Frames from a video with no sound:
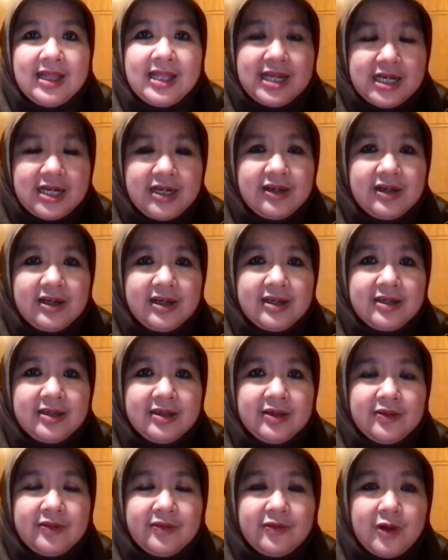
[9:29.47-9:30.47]
learn
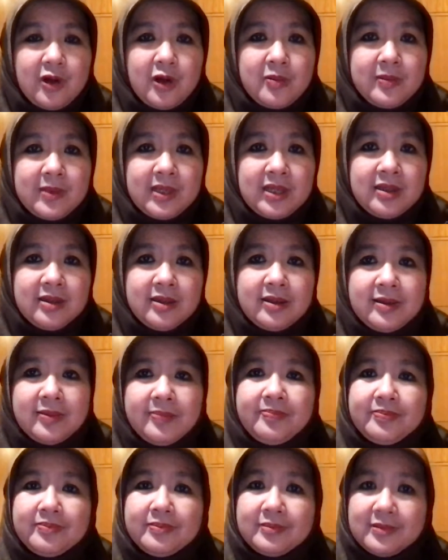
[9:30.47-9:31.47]
from
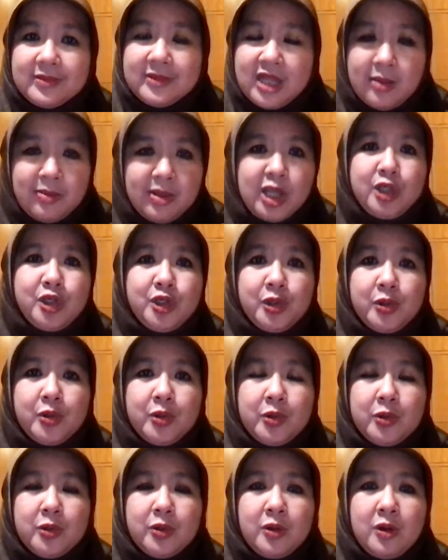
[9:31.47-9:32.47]

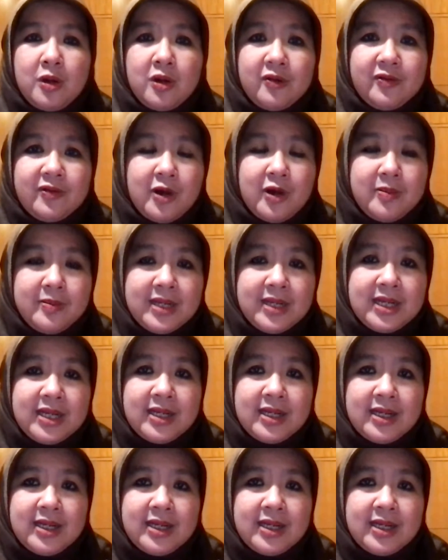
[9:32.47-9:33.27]
WHO or from